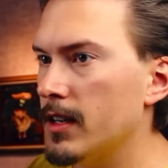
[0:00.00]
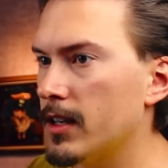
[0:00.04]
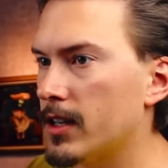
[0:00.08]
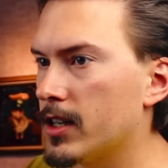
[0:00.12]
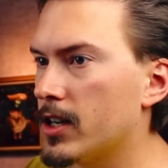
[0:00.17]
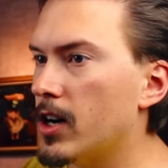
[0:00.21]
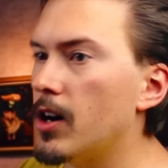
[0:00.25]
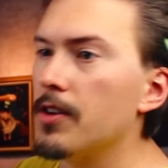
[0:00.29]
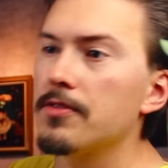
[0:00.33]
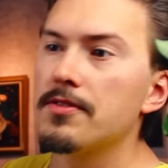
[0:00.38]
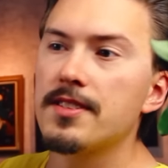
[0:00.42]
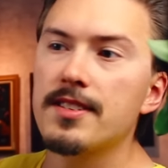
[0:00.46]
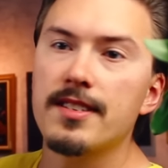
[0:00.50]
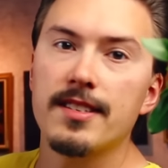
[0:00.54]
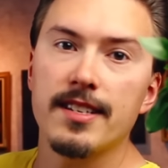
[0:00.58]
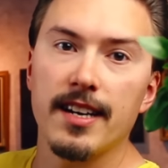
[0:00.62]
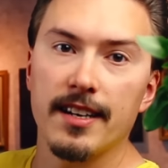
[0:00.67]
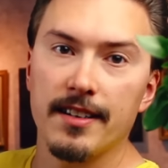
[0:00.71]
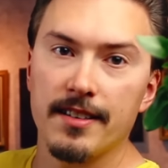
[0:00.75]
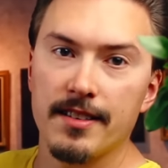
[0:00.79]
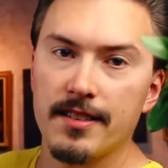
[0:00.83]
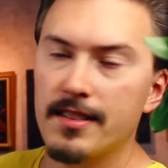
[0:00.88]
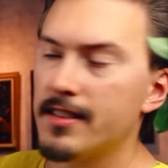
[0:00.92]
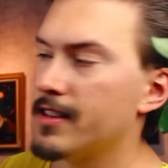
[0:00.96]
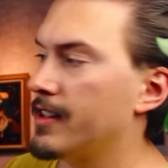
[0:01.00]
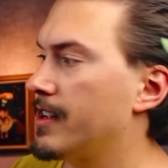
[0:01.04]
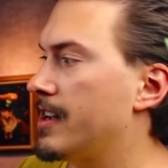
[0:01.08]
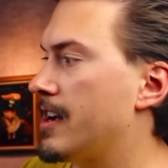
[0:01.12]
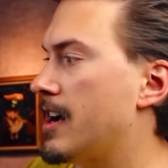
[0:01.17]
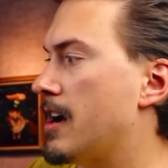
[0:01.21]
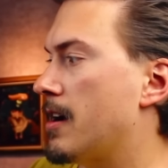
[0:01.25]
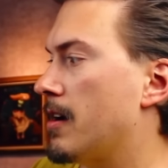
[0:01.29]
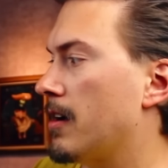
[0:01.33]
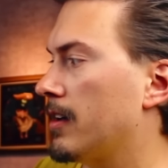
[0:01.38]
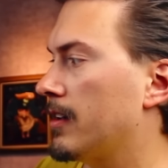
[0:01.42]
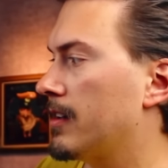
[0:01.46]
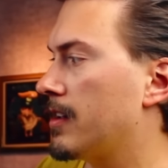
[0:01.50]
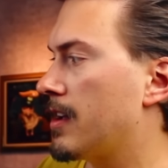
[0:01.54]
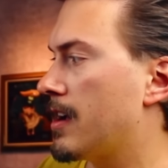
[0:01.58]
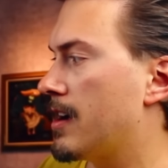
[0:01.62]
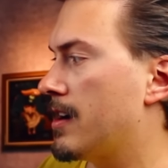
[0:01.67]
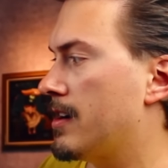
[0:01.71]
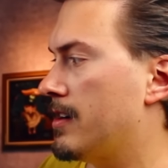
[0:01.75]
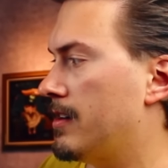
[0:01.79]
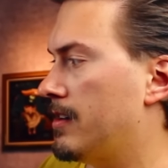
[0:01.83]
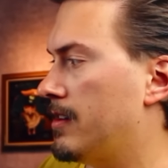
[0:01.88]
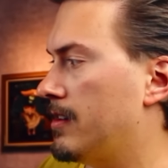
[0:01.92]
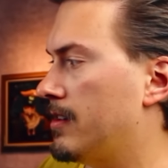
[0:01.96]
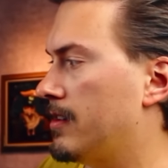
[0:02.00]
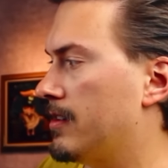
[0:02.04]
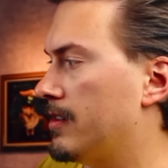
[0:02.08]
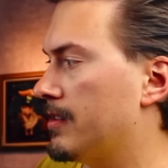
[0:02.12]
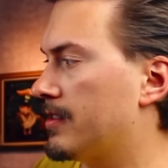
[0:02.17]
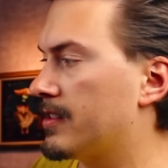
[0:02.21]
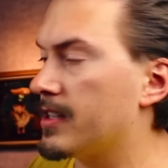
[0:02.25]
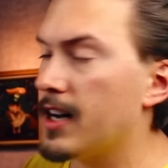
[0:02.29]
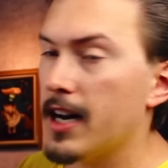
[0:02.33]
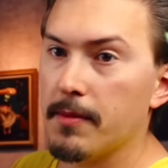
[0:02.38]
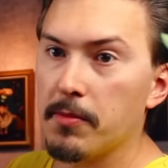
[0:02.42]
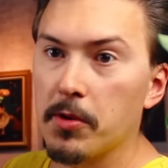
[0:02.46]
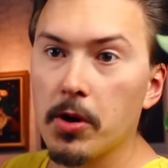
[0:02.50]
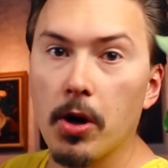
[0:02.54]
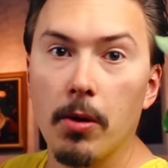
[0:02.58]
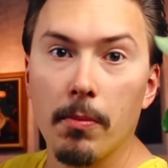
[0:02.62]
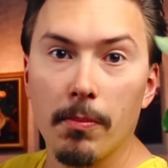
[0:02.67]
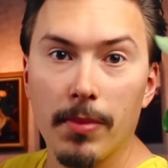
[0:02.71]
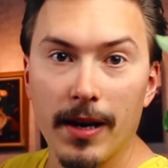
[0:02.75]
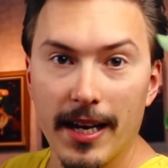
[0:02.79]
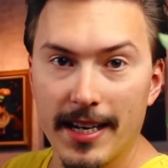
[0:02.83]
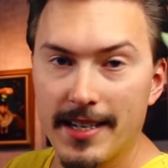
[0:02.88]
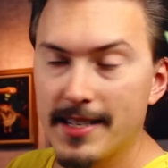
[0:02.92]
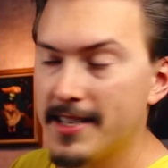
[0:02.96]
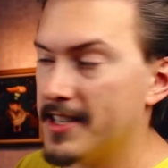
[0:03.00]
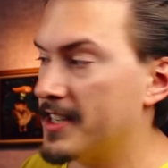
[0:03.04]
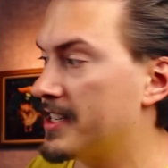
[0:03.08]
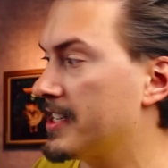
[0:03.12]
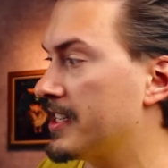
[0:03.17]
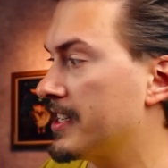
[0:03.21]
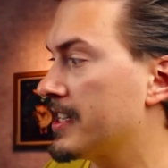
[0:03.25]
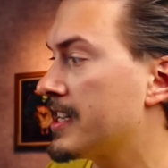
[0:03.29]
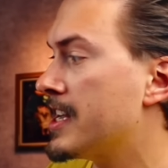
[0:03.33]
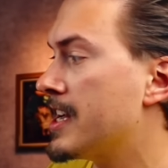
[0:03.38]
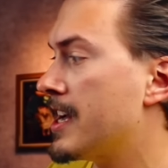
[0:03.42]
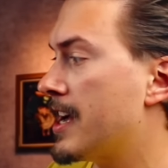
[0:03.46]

constant time complexity,